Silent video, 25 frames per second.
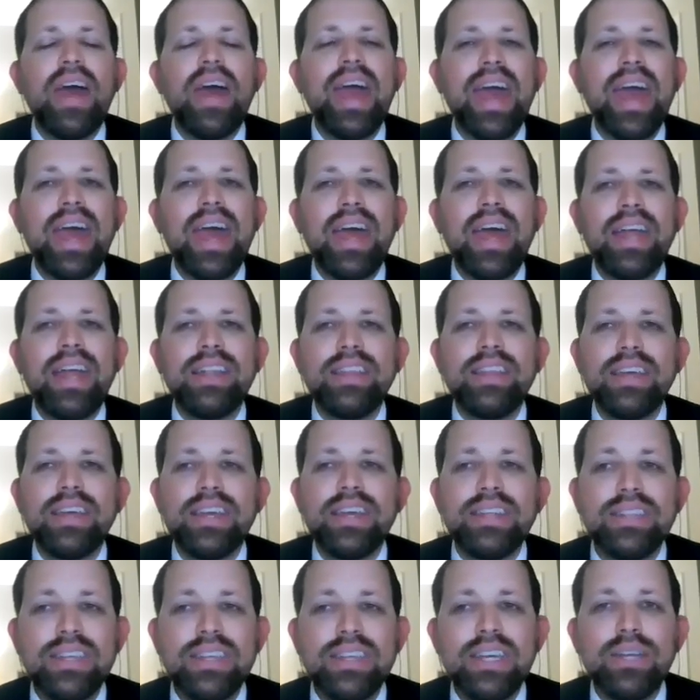And
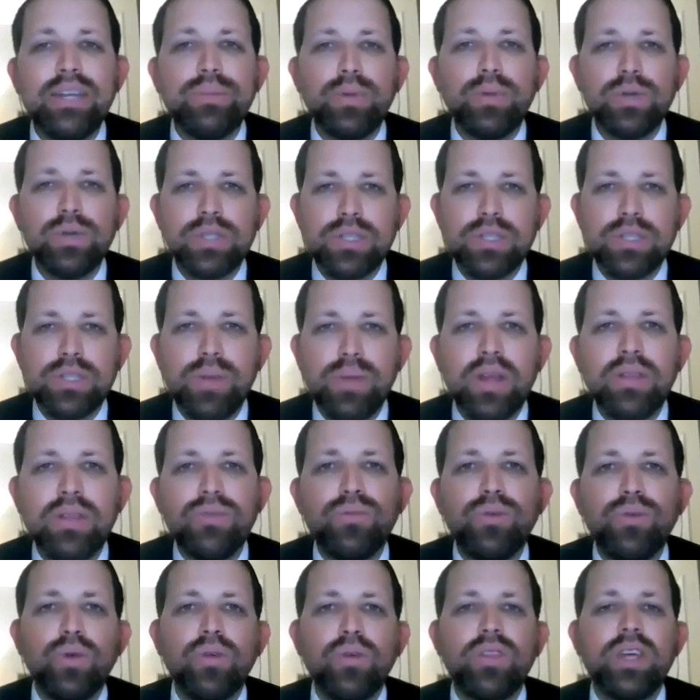indeed, Moses
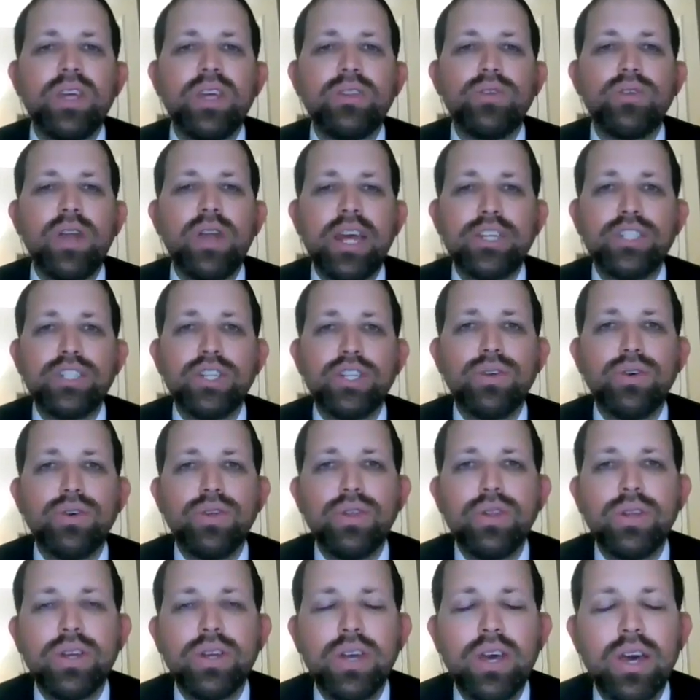Montefiore, the
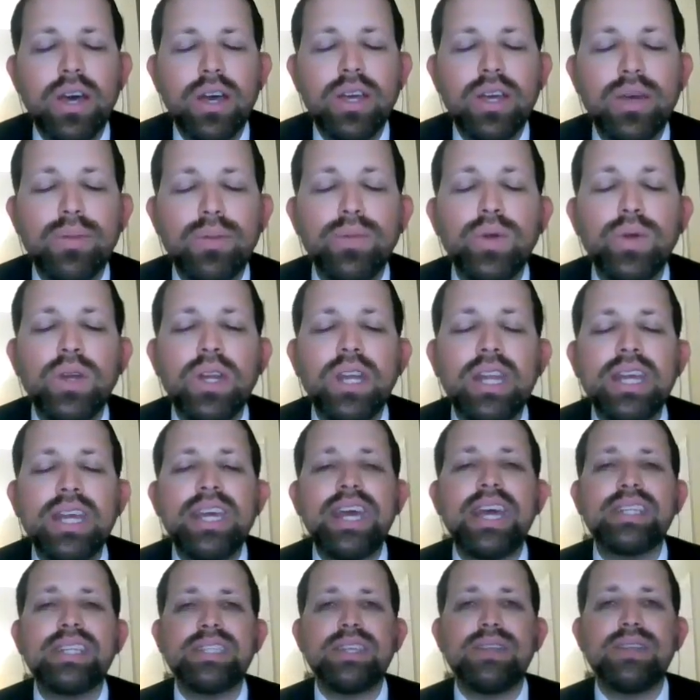international community,
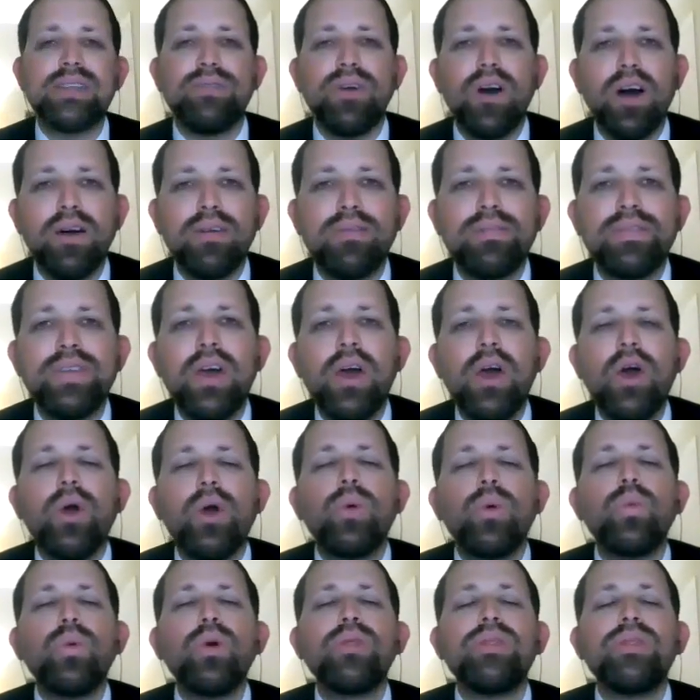gets involved
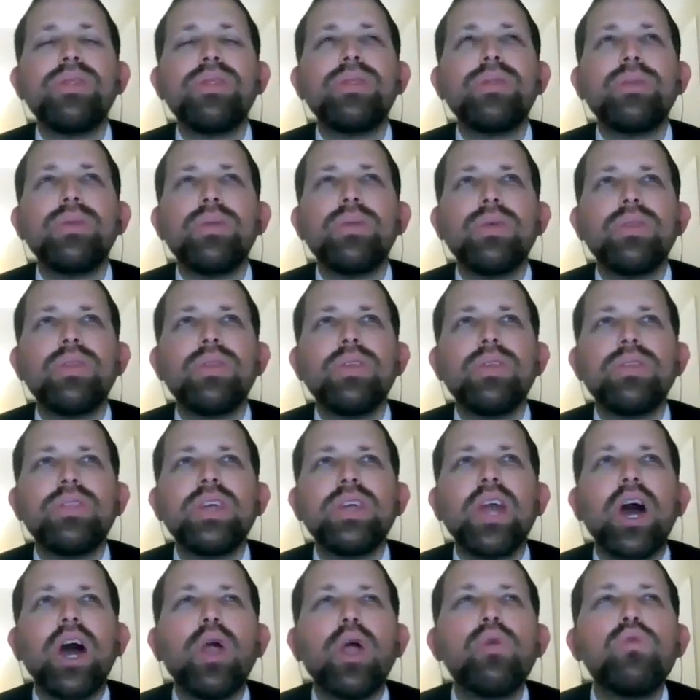with
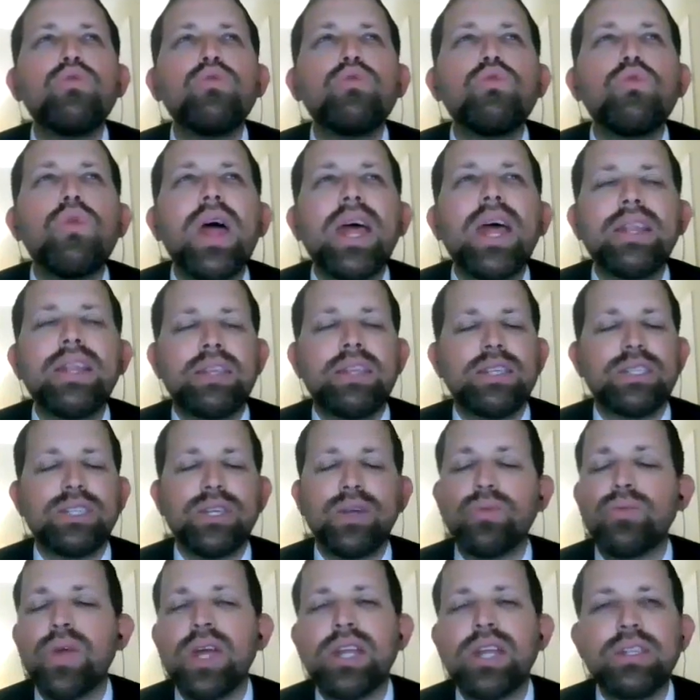the horrendous,
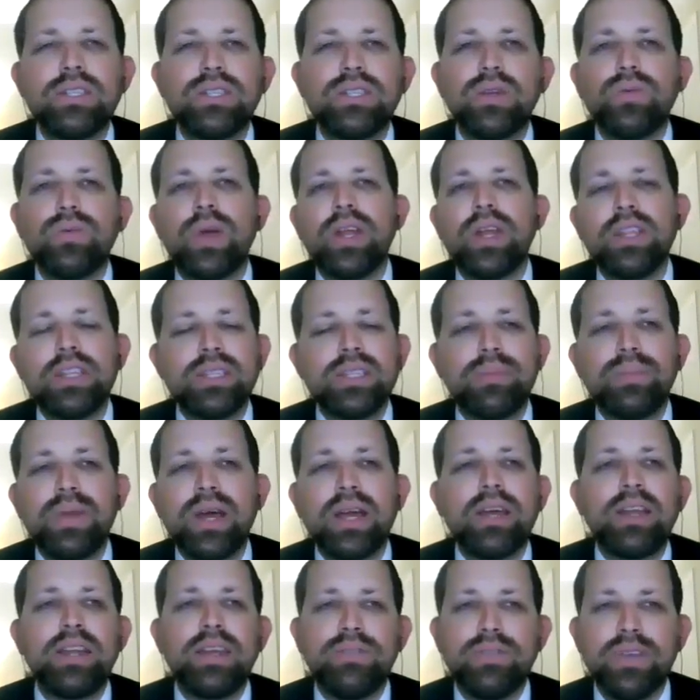I'm
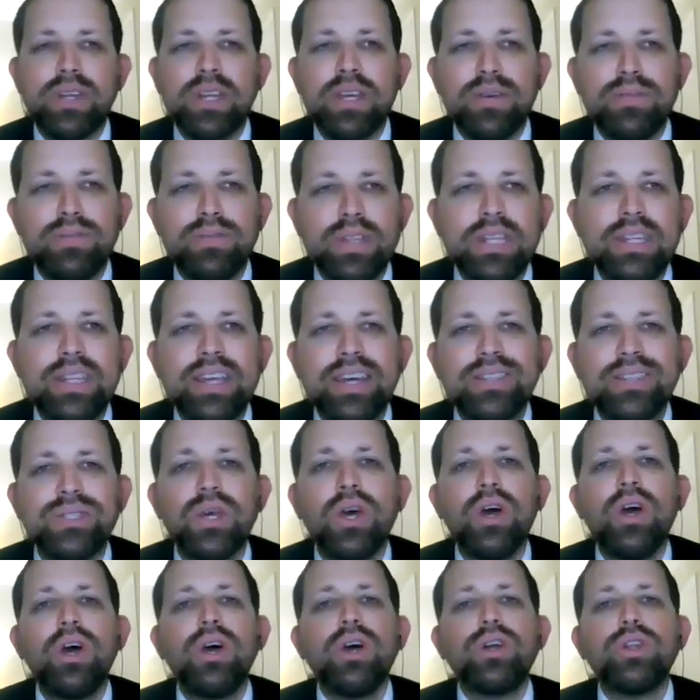not going to even give
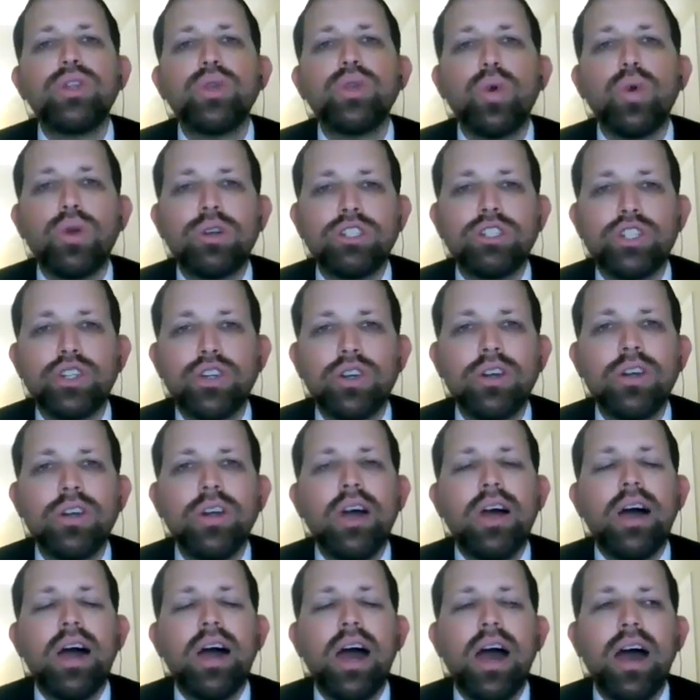details,
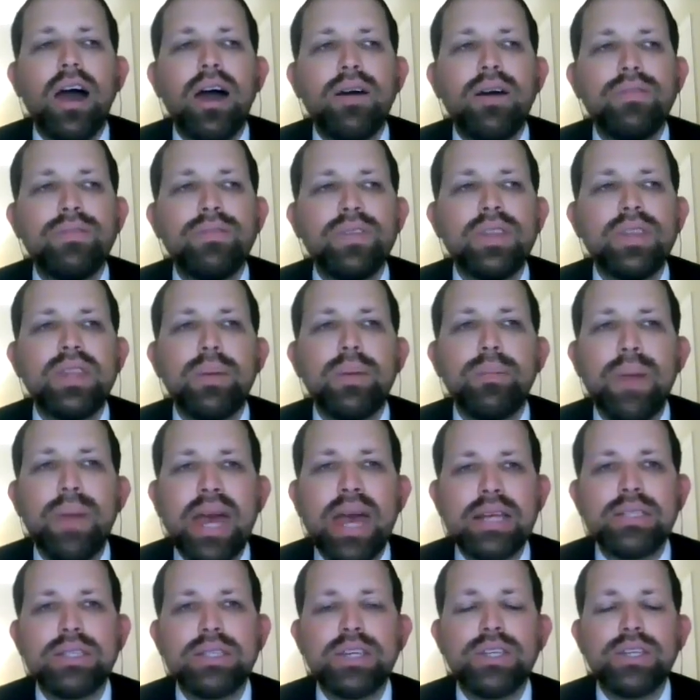torture of
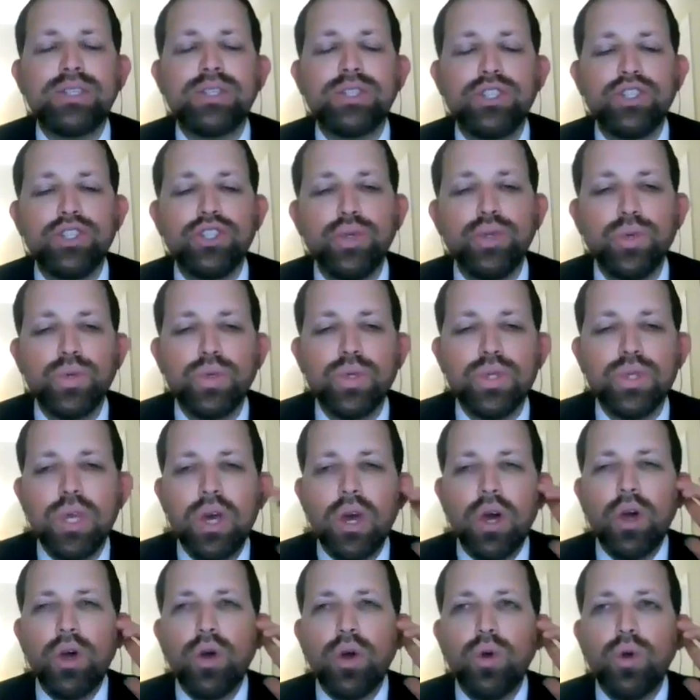Damascus
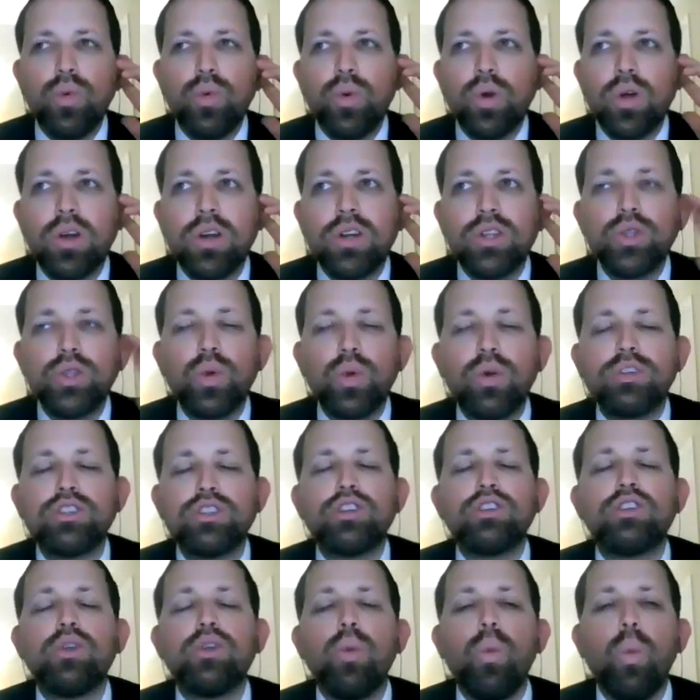Jews who were
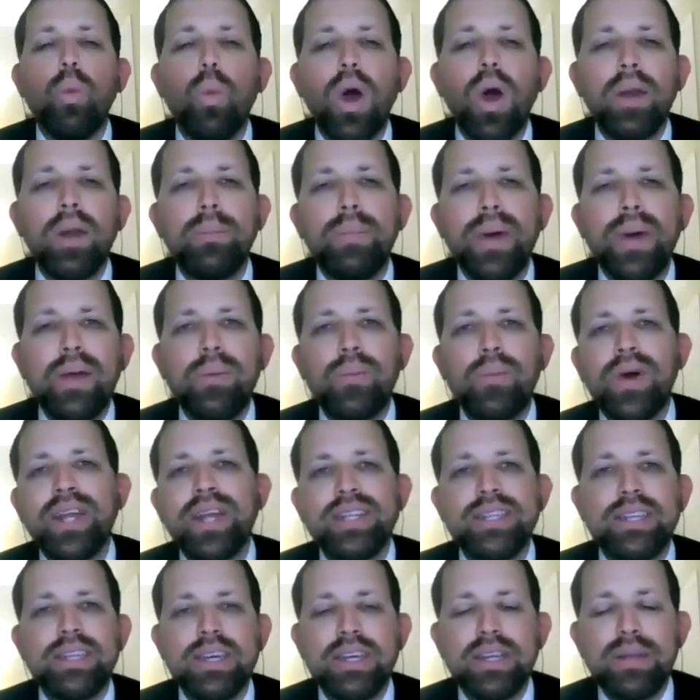tortured one by
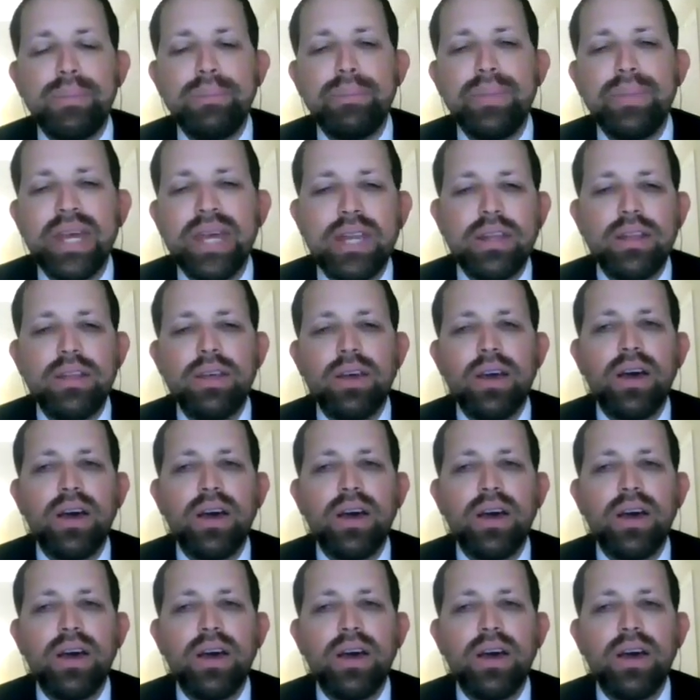one to admit